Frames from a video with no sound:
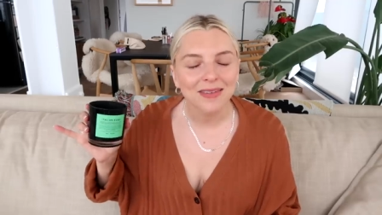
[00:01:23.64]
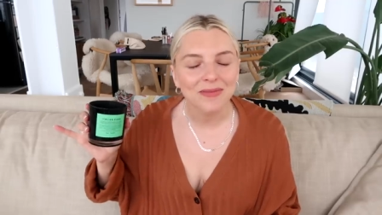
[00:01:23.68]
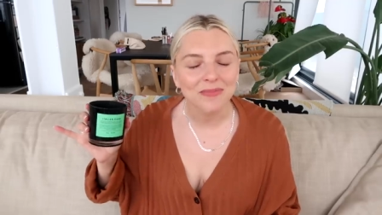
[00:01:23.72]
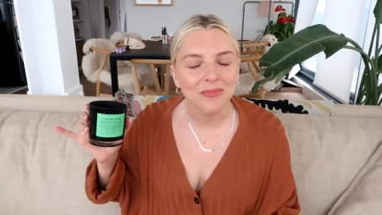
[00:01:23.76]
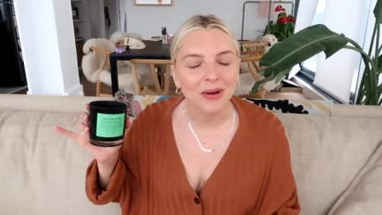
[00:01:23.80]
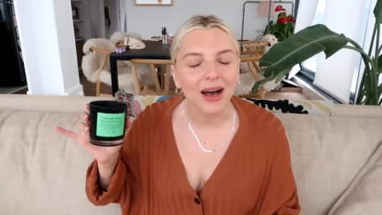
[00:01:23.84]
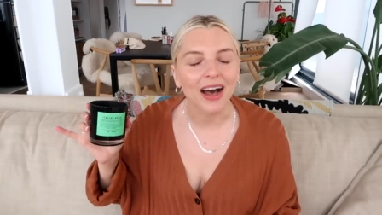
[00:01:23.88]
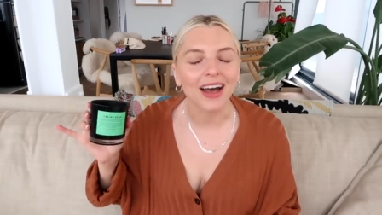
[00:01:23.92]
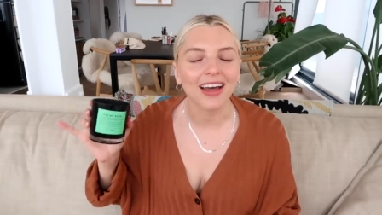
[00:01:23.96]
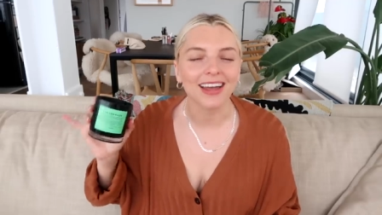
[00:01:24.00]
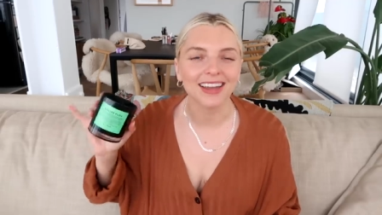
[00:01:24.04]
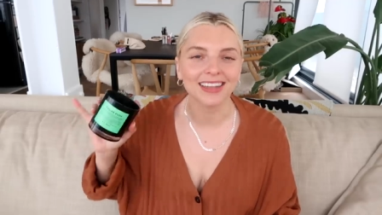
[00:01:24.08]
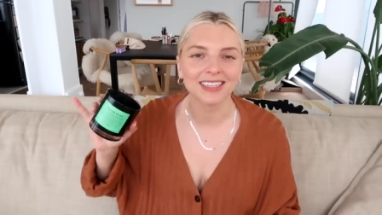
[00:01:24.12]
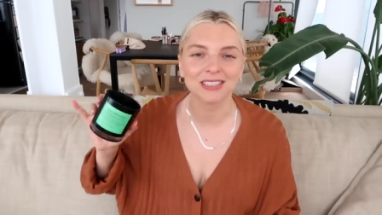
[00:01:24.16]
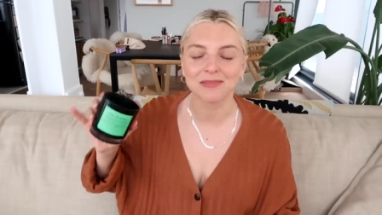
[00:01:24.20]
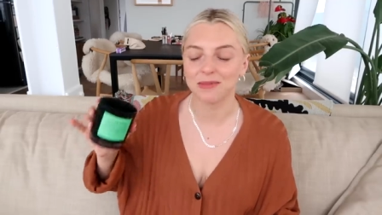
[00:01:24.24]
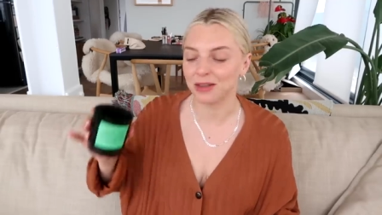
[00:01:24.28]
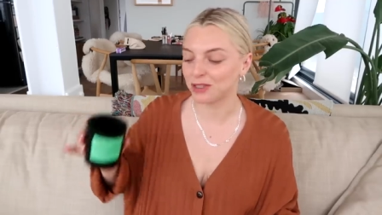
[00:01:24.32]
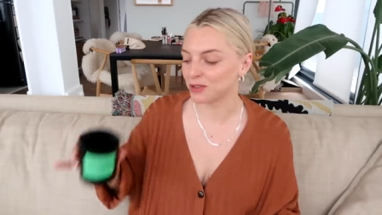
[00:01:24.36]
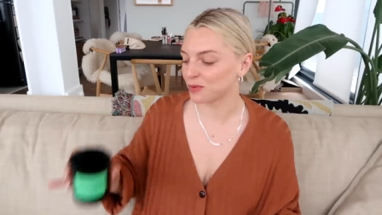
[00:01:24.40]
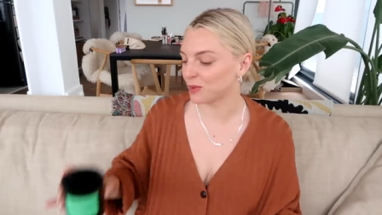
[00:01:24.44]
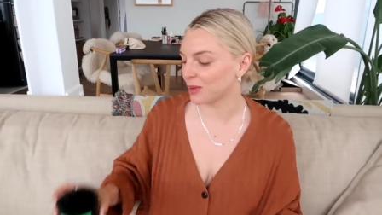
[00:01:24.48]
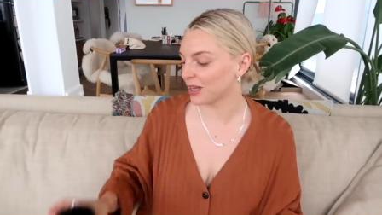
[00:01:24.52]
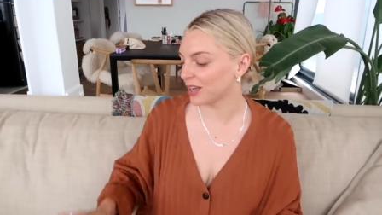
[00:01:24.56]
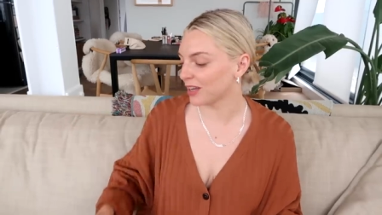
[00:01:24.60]
But it
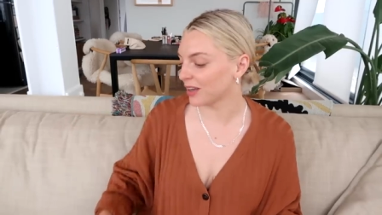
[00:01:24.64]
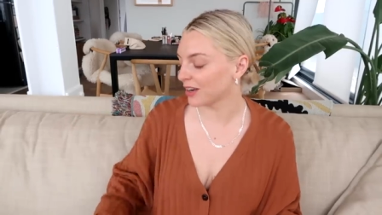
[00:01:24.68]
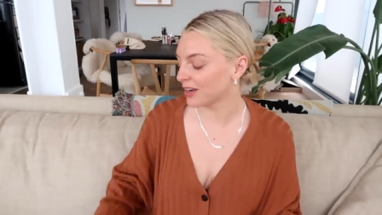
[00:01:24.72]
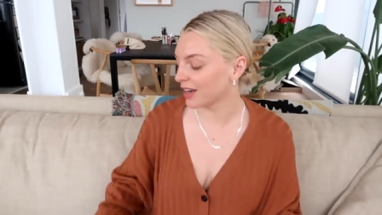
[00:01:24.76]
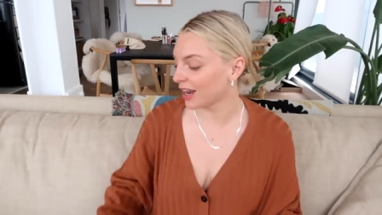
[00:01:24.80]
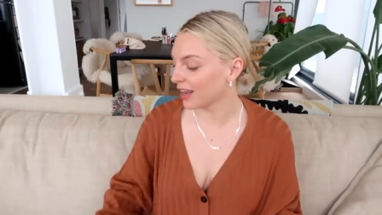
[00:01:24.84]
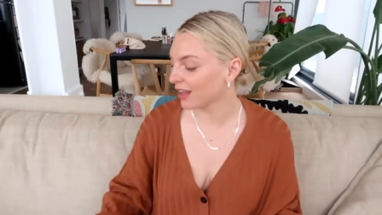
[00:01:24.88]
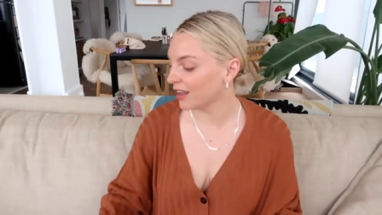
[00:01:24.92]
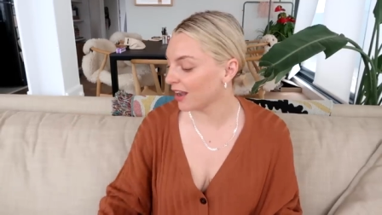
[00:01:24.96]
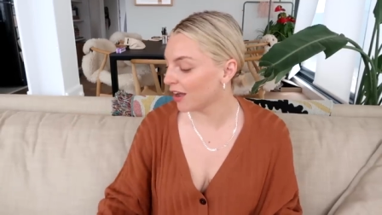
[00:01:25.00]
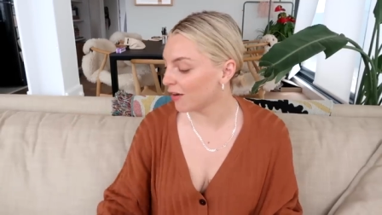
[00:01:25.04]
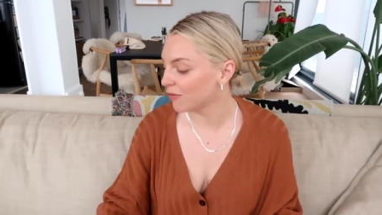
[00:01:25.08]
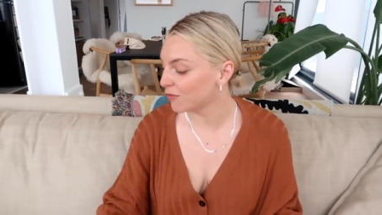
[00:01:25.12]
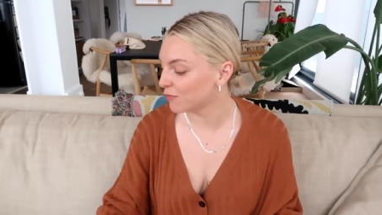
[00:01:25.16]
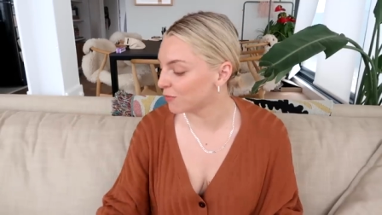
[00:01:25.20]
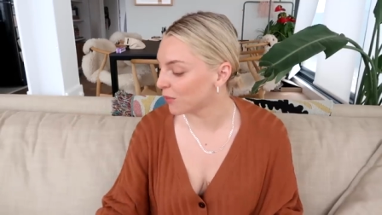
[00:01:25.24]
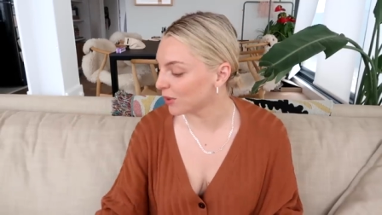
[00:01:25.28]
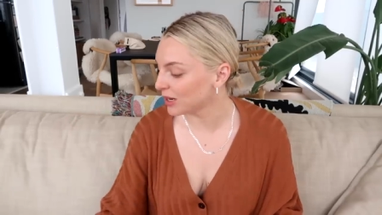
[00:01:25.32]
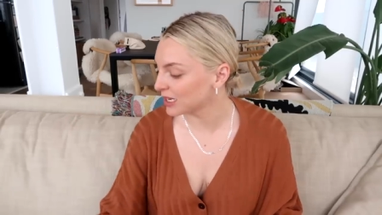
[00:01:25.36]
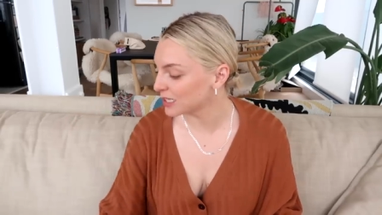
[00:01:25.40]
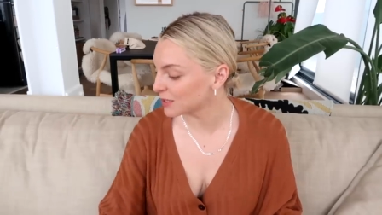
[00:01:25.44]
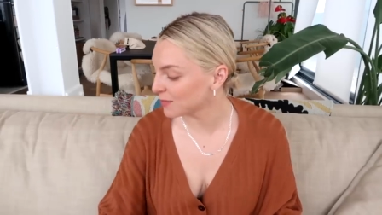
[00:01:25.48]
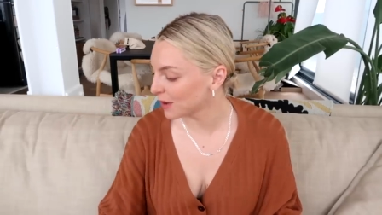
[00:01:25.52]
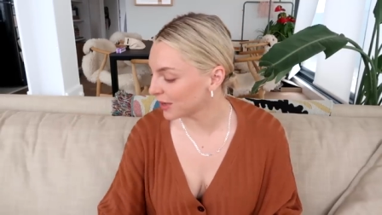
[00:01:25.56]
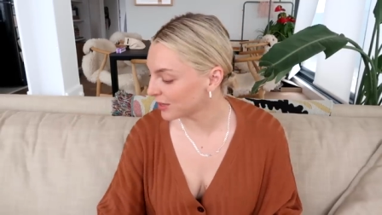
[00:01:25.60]
smells really good and I love
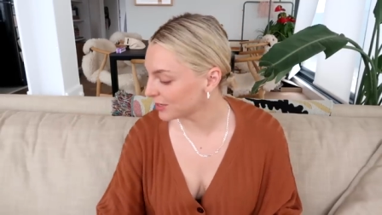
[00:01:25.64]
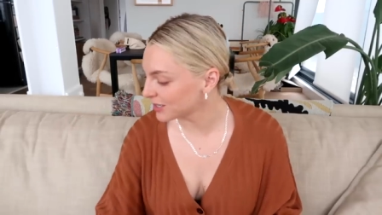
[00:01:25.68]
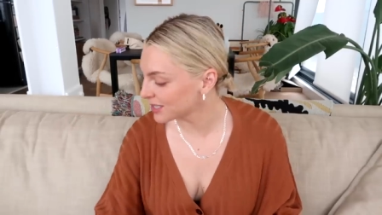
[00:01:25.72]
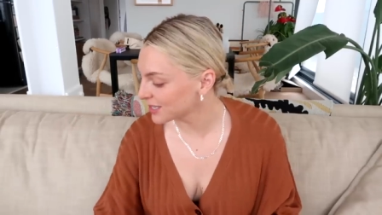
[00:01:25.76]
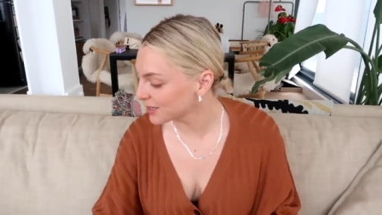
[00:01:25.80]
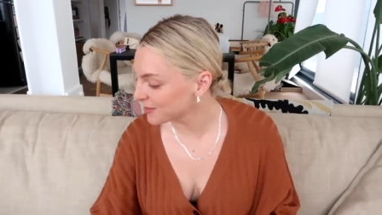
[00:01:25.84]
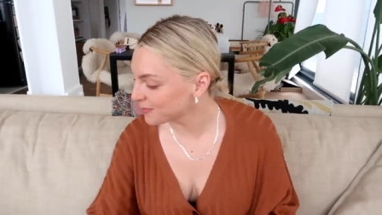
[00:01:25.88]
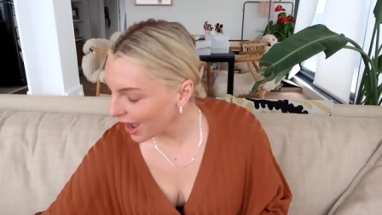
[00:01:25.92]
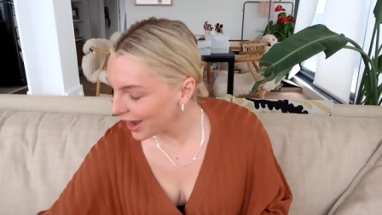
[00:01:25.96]
Boy Smells.